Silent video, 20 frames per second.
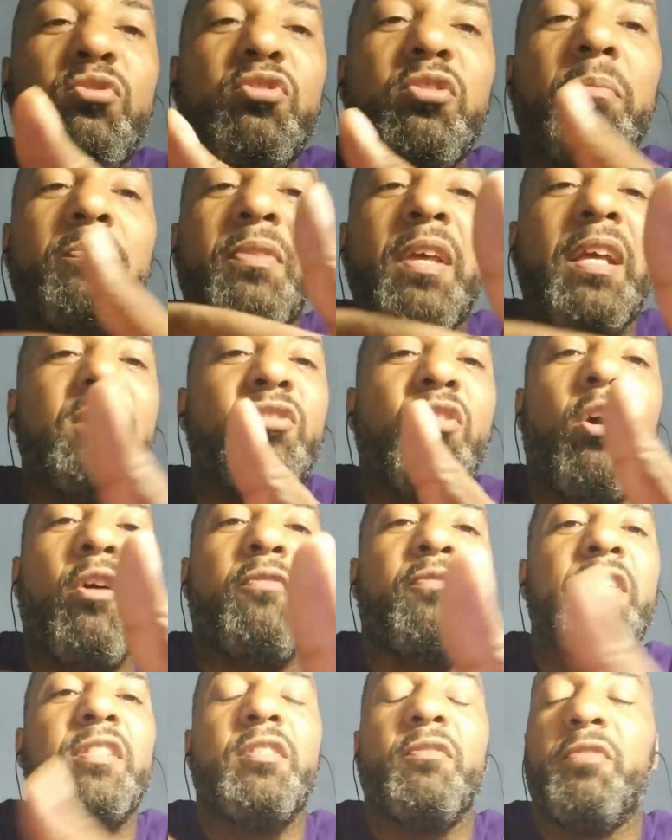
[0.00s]
things
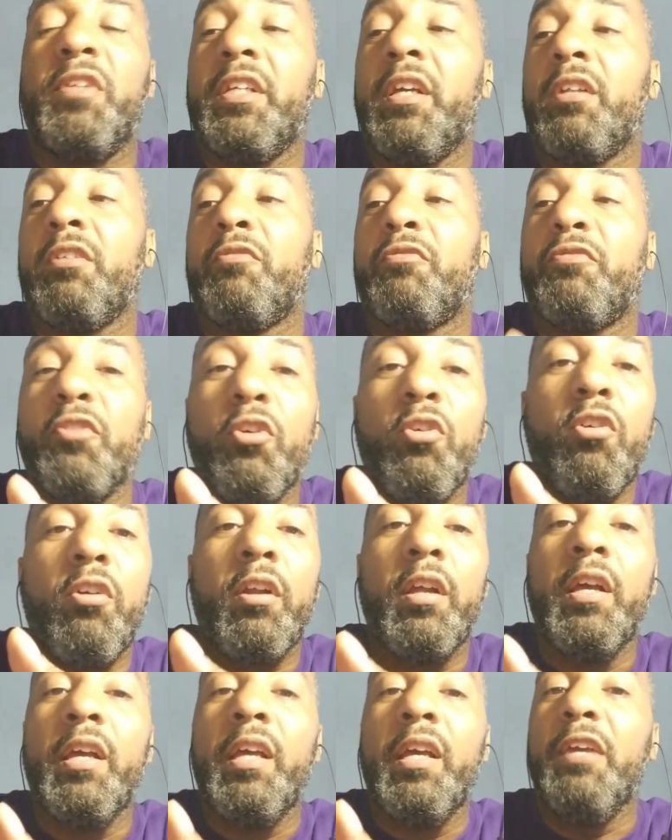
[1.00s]
offensively on the floor.
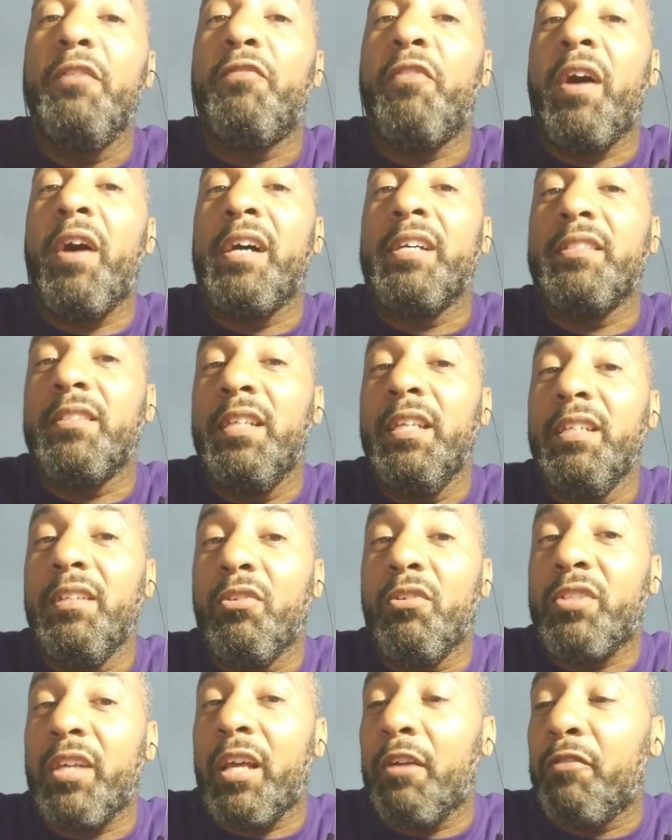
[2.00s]
He
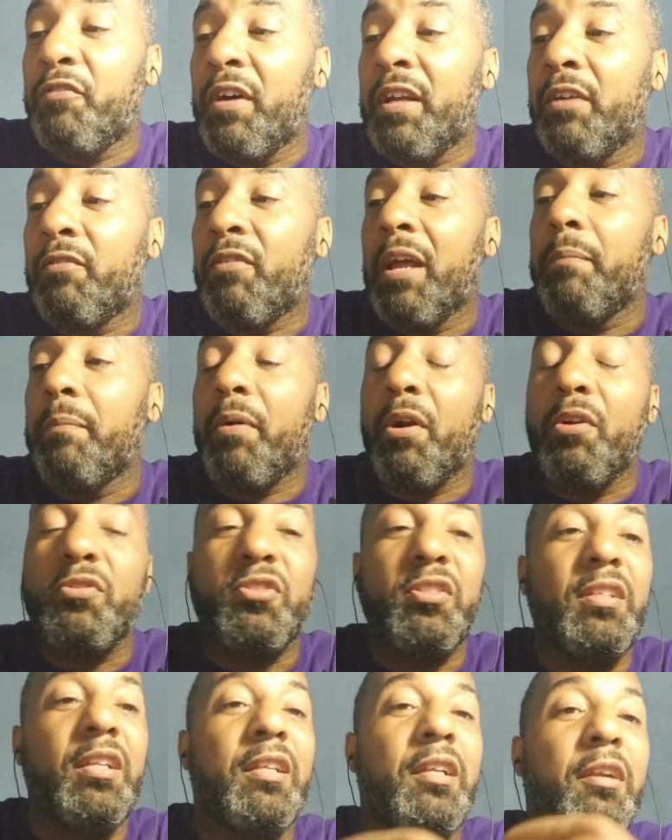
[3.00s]
knows how to find the right
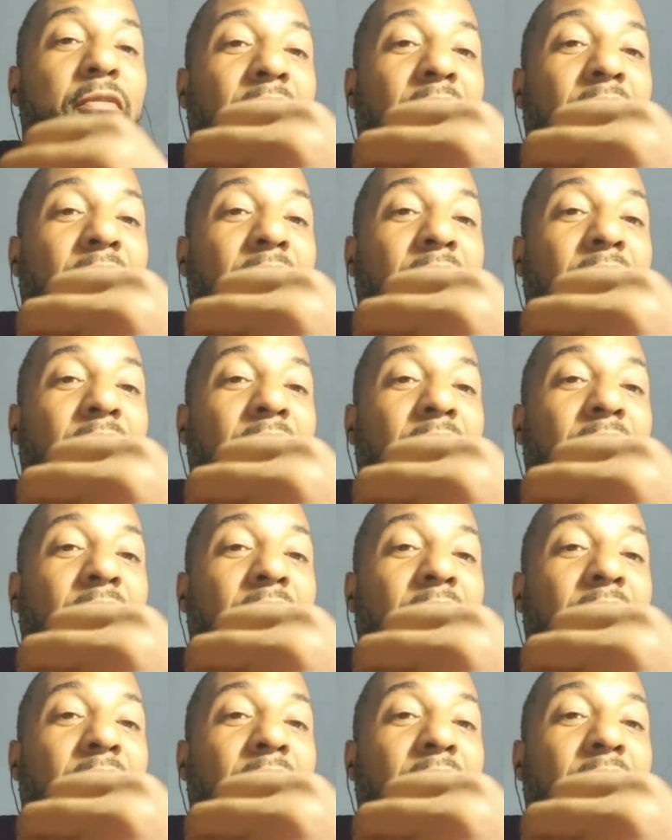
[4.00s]
person in the